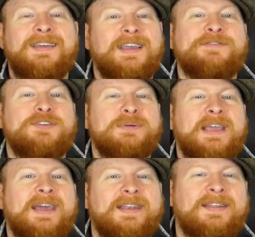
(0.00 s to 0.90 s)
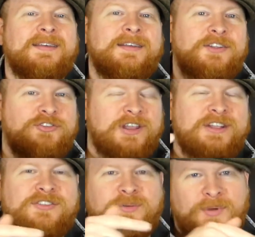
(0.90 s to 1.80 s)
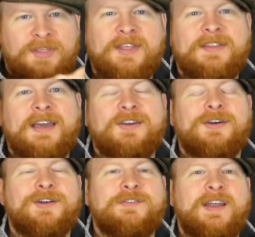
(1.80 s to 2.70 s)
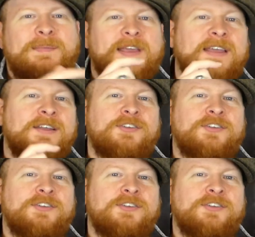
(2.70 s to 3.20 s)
If you can, change it within that card family